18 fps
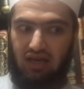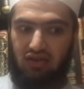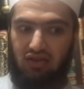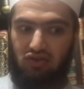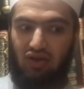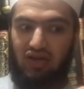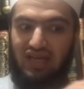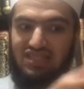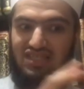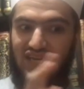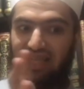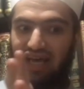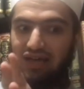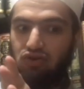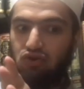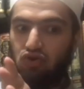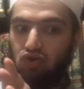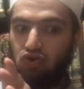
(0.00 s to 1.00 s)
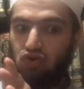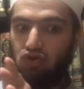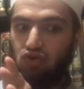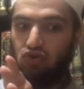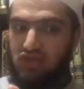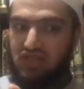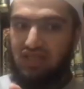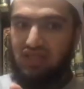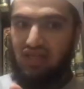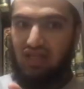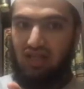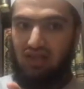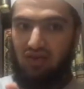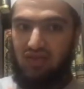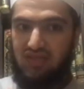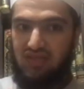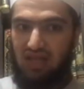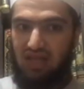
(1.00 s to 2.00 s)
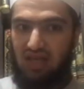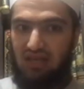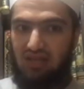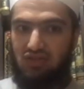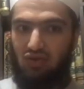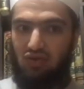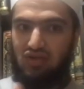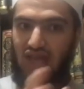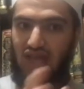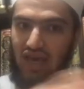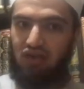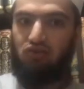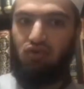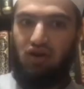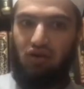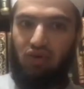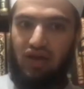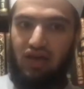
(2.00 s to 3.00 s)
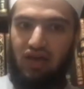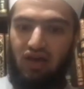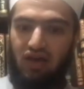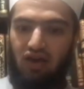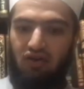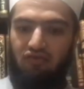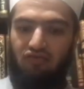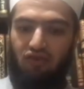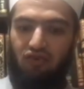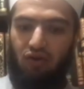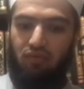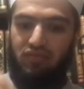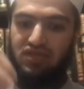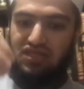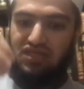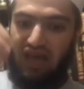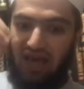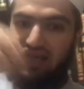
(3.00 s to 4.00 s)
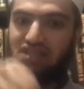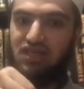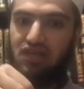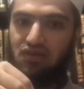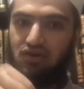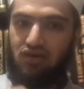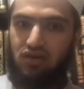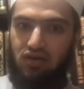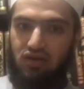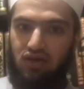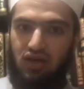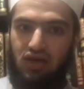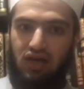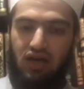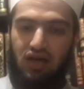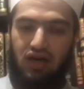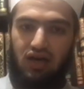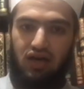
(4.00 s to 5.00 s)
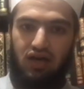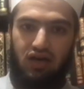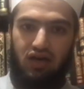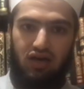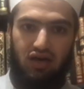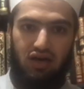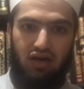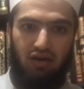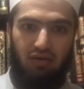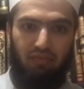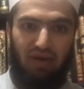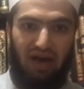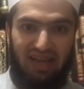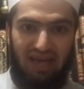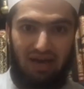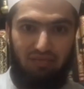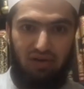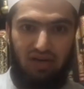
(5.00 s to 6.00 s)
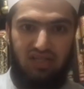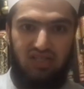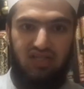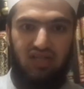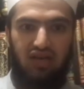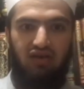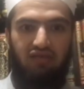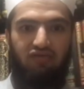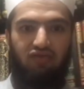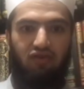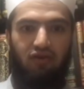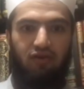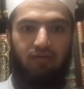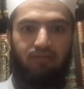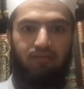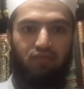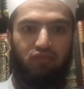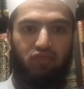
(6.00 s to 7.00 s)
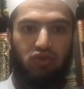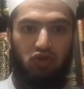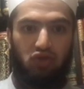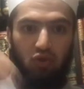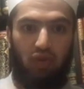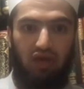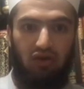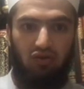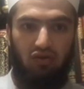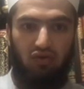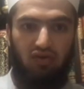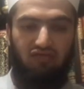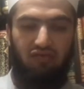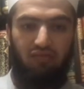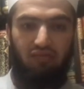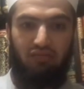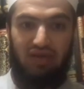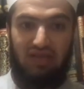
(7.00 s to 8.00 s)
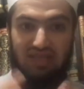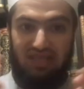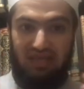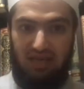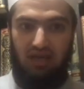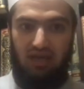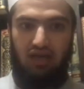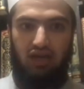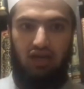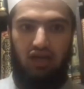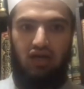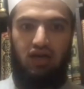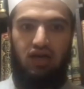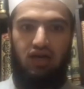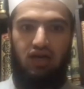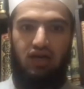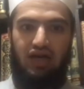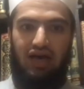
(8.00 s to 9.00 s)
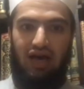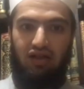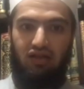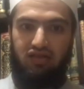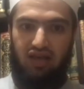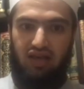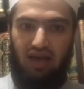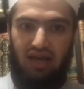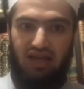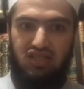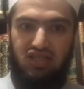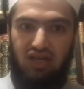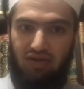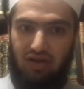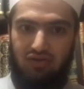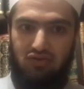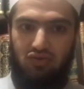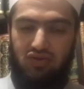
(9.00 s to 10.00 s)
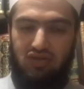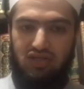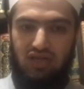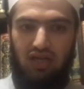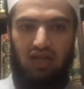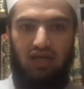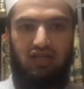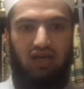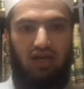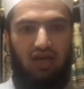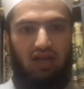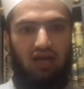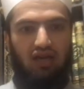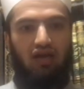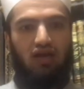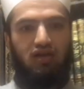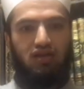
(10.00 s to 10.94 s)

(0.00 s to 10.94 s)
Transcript: don't let shaitan use those things to take you away from changing uh, bad habits, from doing good, from building uh, healthy energy around you, inshallah ta'ala.